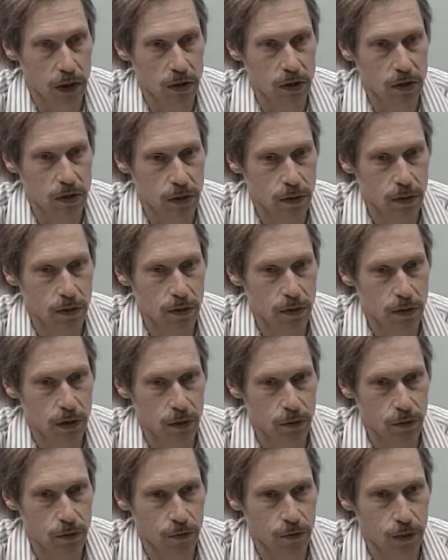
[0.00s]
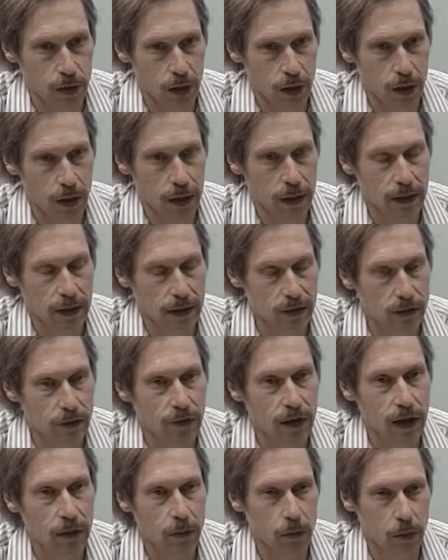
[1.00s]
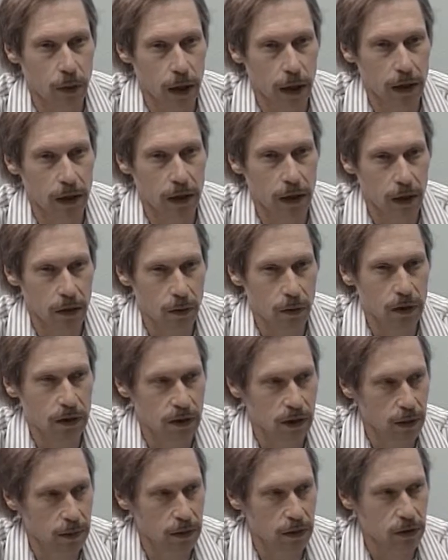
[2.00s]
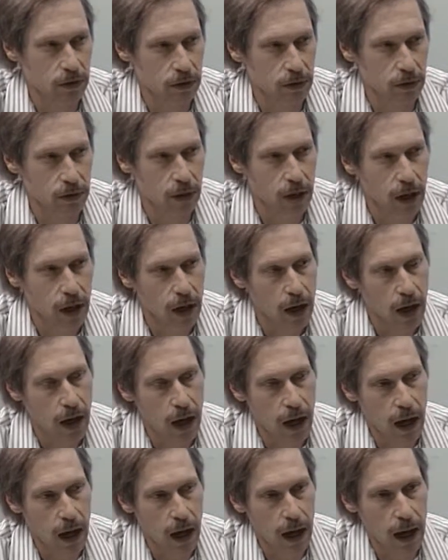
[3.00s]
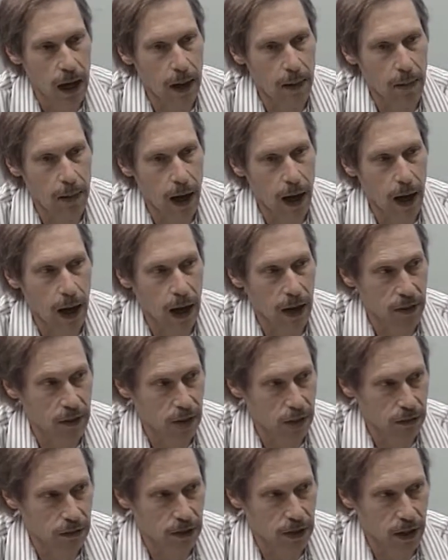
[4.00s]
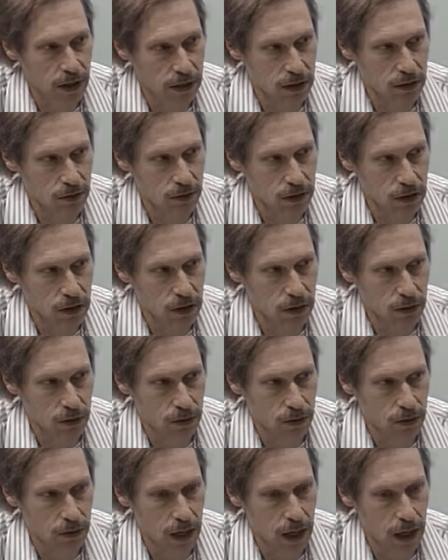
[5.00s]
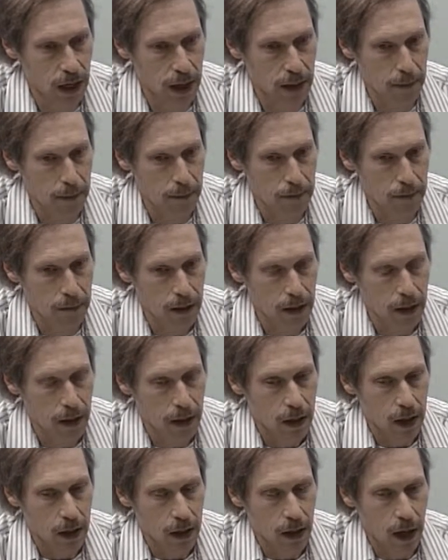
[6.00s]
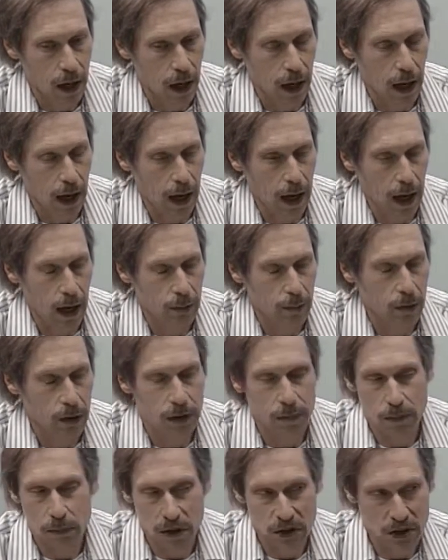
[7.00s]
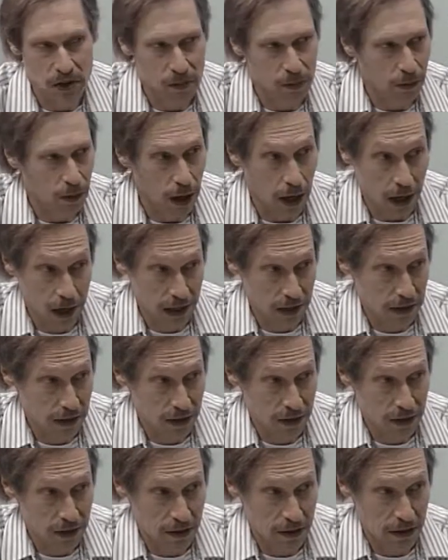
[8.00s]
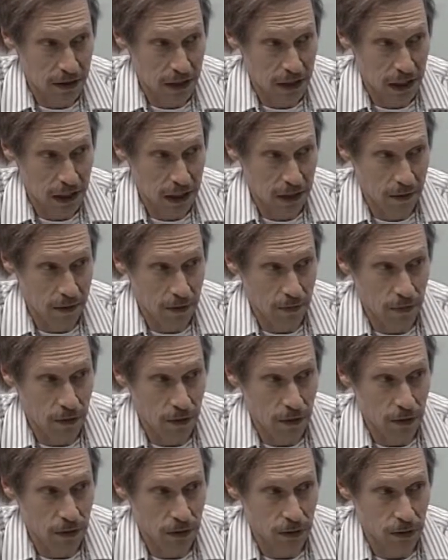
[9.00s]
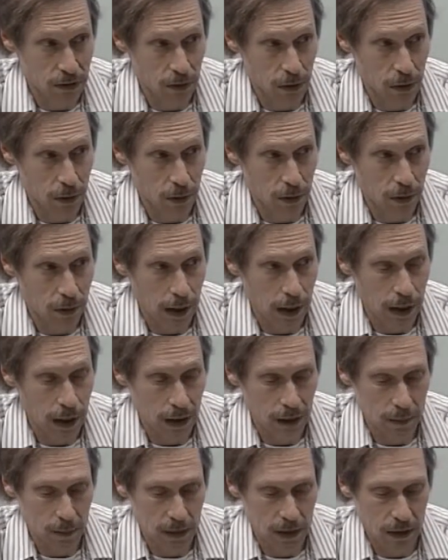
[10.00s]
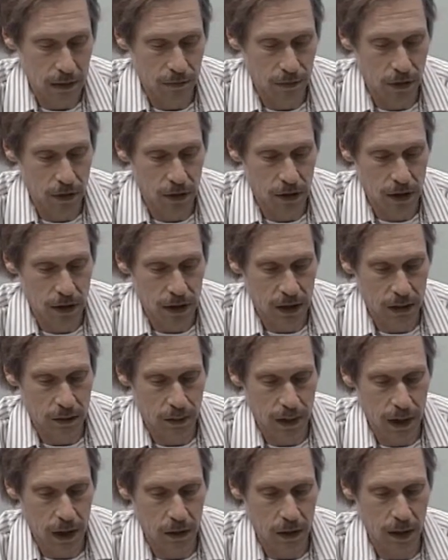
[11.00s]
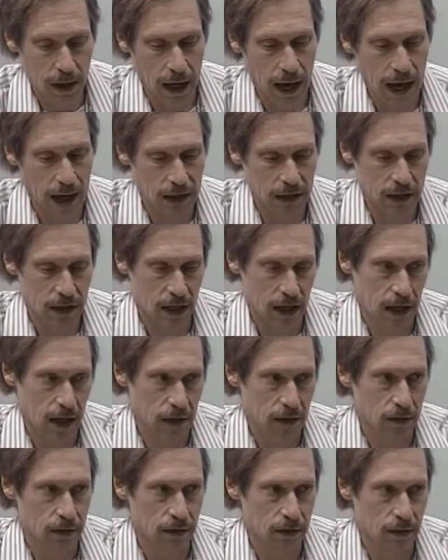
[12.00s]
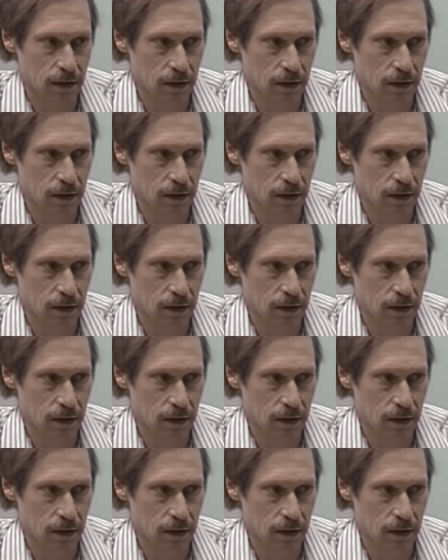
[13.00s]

or two so far. I guess we've had one. Another one's coming soon. On those kinds of issues. I wouldn't be surprised if there's low morale. I mean, if you think about Act 10,